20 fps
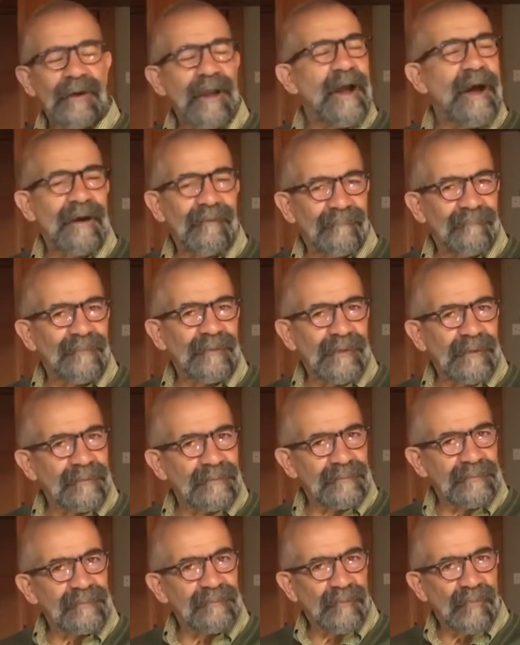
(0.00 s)

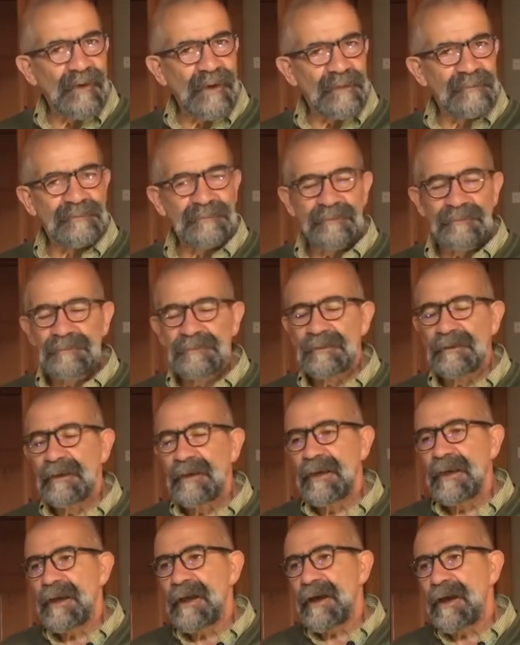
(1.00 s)
confidence, presence.
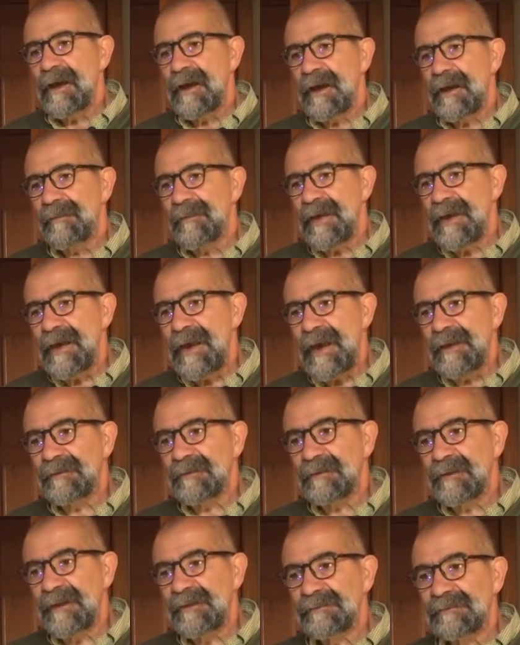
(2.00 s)
And
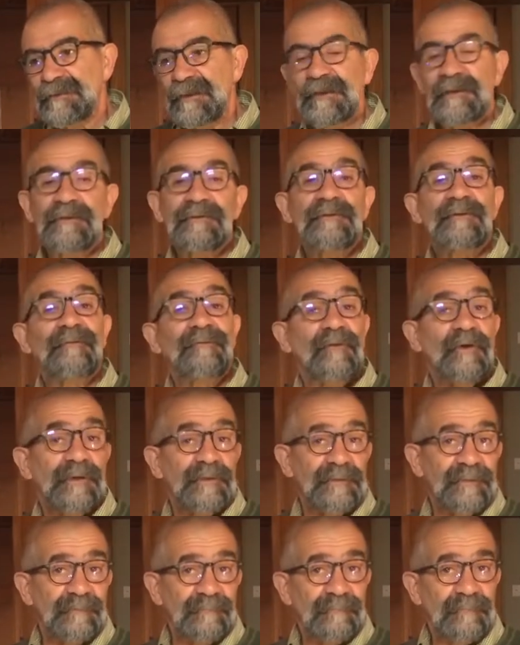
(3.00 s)
the last thing is your
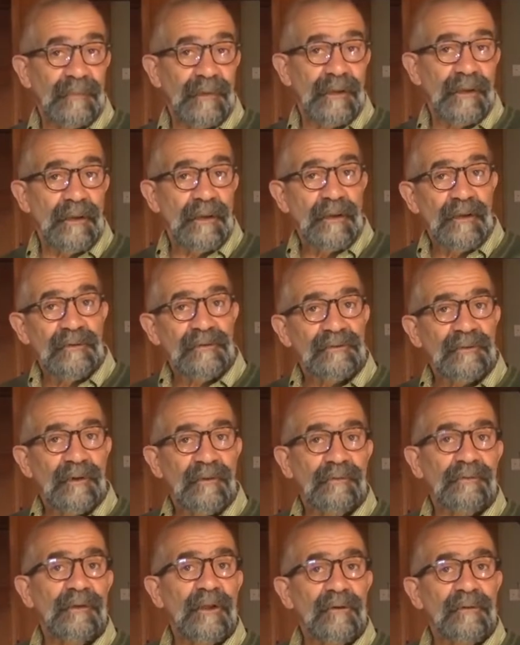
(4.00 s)
voice.
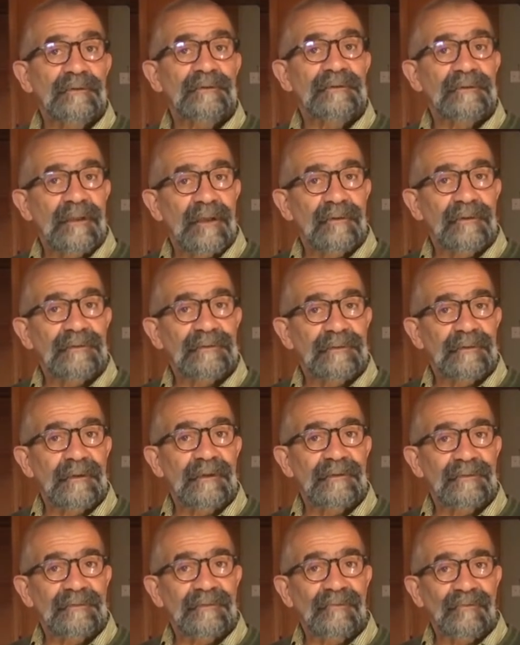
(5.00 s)
So low and slow
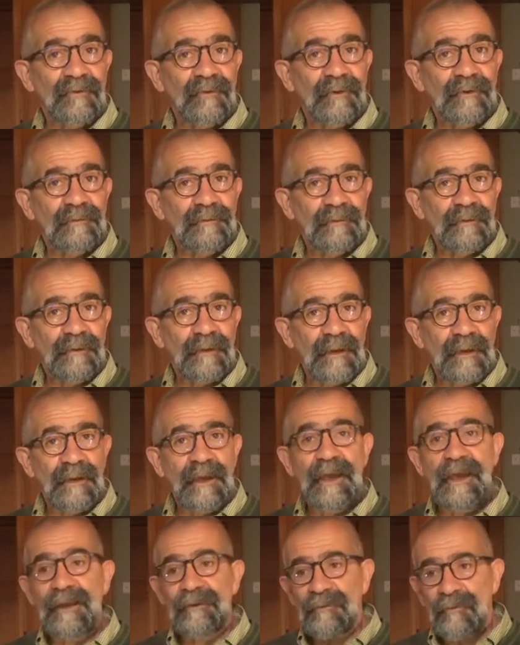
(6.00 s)
is the rule.
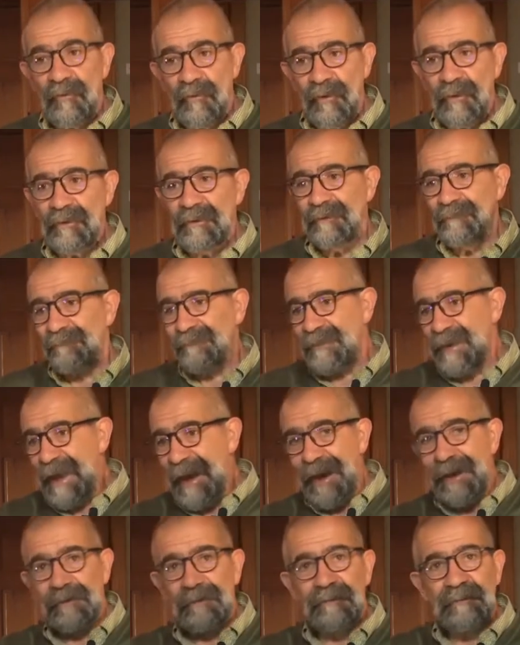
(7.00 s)
And all of
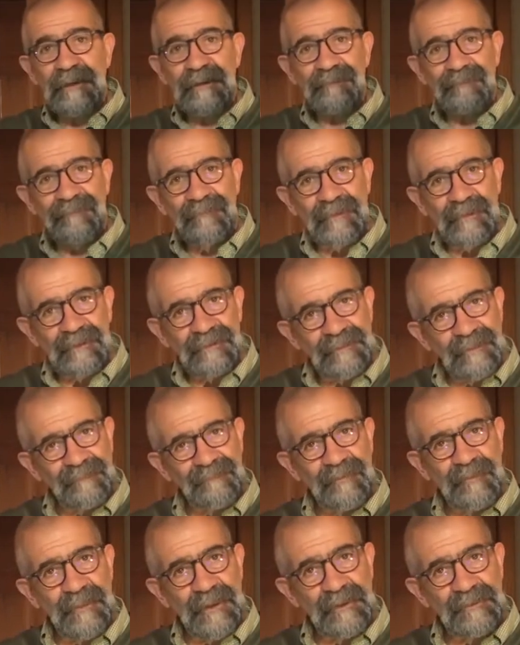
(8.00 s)
that then feeds
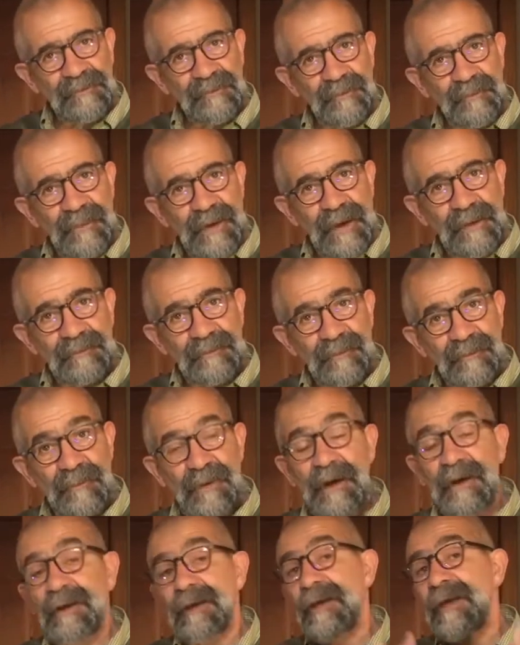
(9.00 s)
information back to the
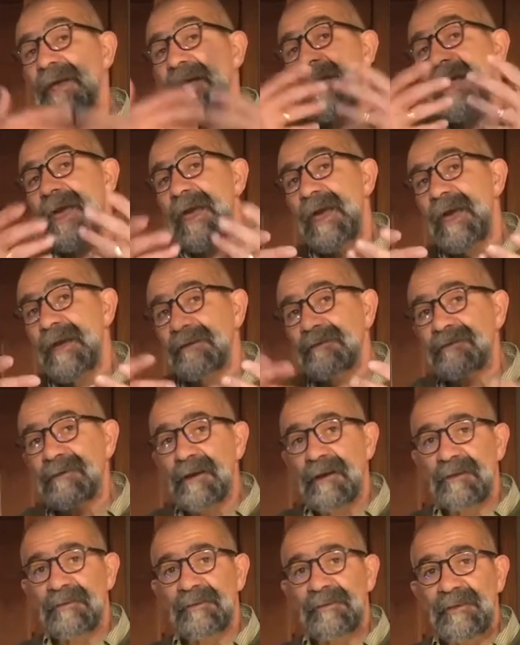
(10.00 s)
body and
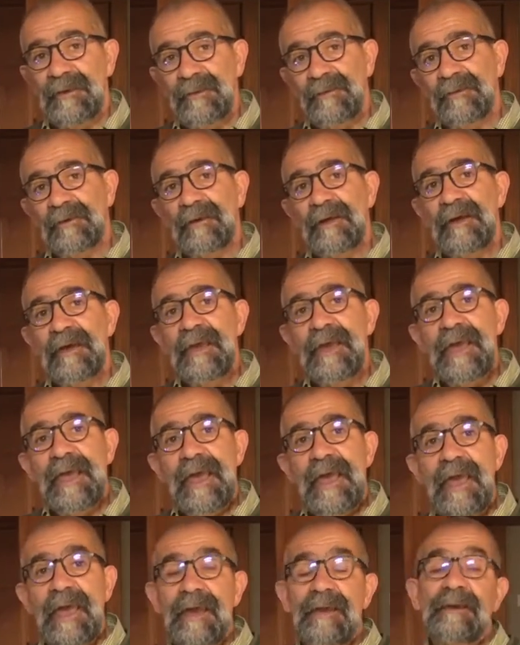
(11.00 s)
to other people
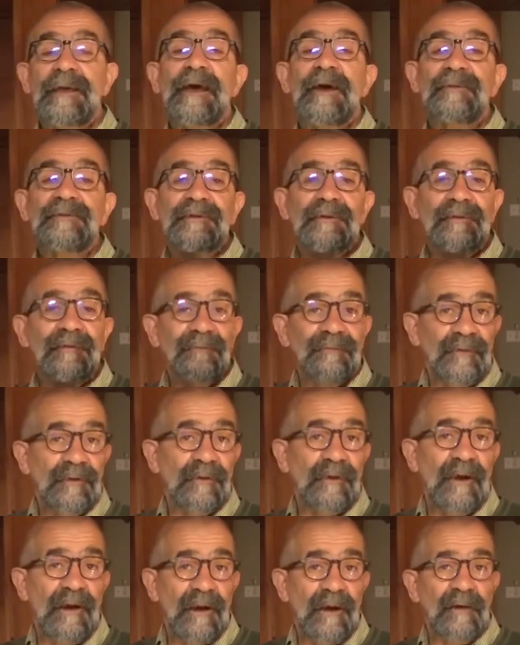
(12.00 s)
and helps them to
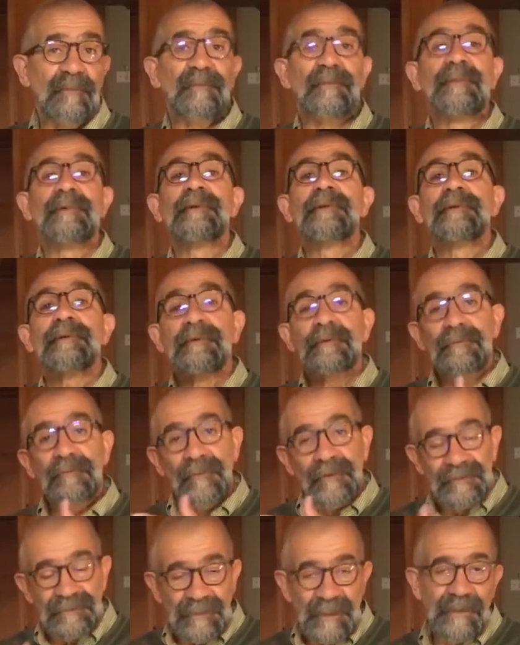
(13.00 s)
feel calm,
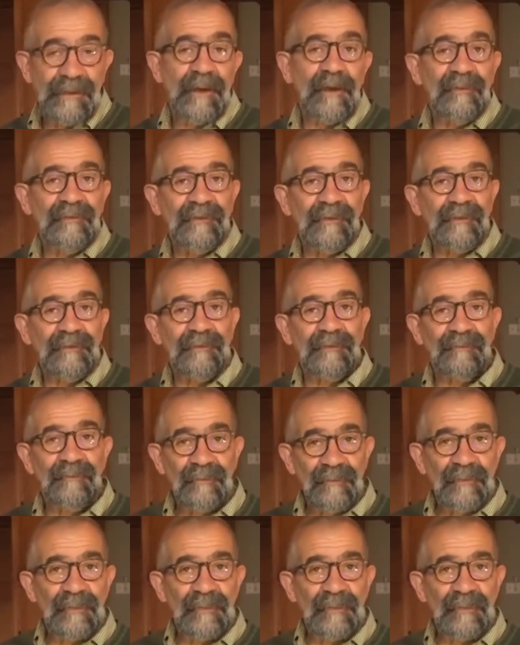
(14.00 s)
which then helps them to